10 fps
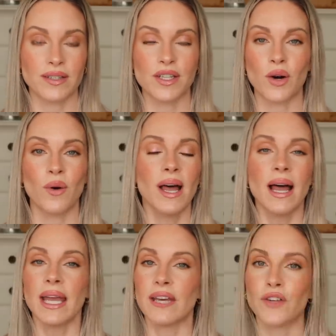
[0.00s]
So
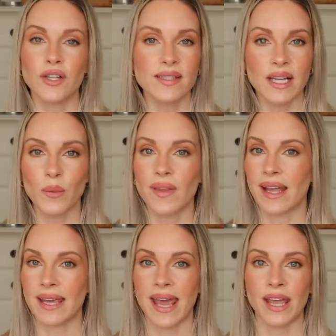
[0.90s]
if you're someone
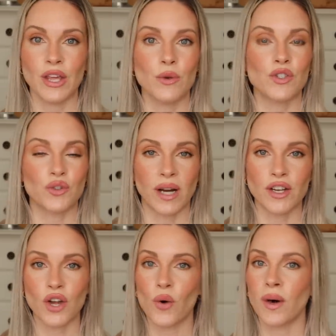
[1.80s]
that can't use
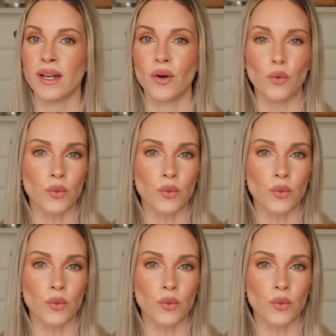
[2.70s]
tretinoin,